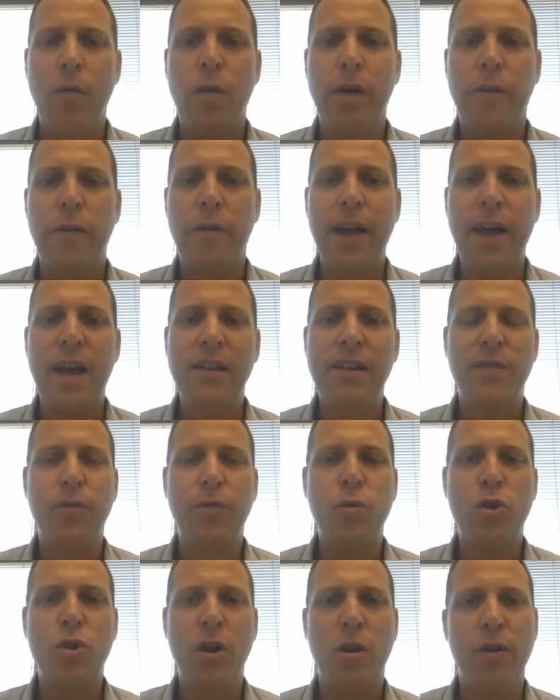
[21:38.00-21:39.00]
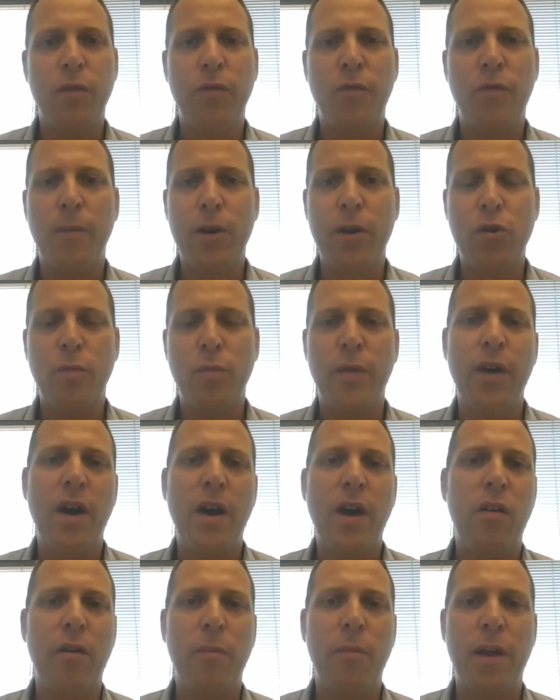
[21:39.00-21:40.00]
Whereas if you share information with the
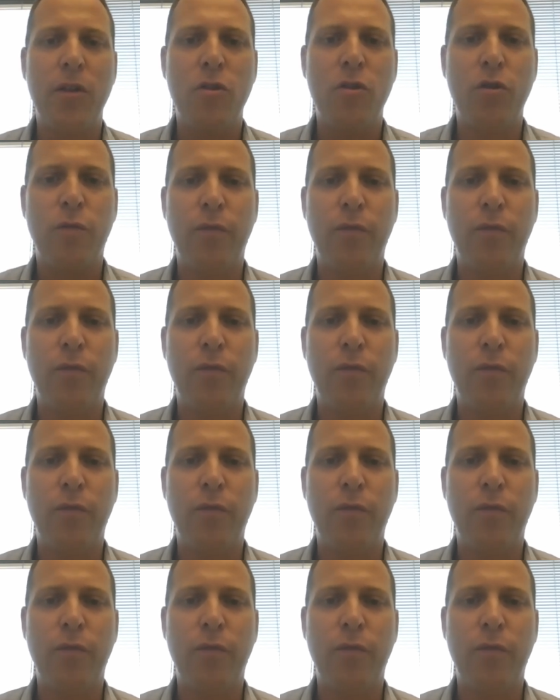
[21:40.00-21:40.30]
hiring manager